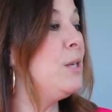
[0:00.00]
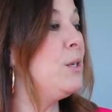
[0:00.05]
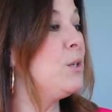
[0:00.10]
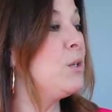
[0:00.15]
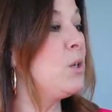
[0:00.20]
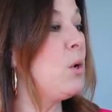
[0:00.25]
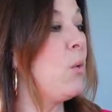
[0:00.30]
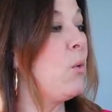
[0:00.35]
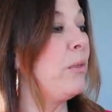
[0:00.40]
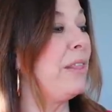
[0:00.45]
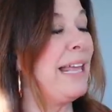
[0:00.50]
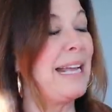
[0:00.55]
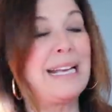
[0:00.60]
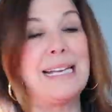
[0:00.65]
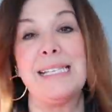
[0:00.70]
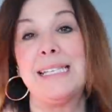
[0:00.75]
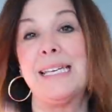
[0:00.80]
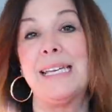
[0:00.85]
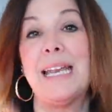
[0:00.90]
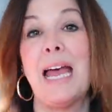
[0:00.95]
So like
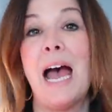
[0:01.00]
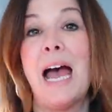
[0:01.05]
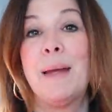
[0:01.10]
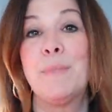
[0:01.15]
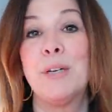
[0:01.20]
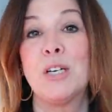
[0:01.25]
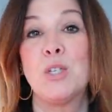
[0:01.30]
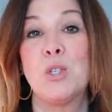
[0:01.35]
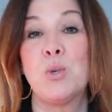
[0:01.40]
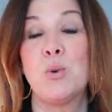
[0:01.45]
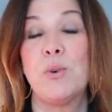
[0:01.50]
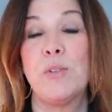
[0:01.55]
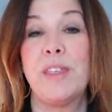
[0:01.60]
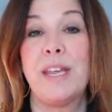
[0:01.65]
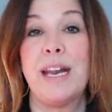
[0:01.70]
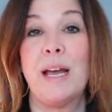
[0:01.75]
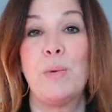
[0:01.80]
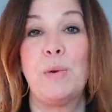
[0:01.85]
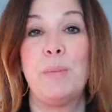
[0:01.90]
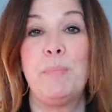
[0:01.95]
I said, I'm not sure
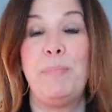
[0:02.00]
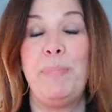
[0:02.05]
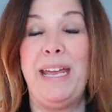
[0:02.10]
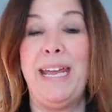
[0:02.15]
that I would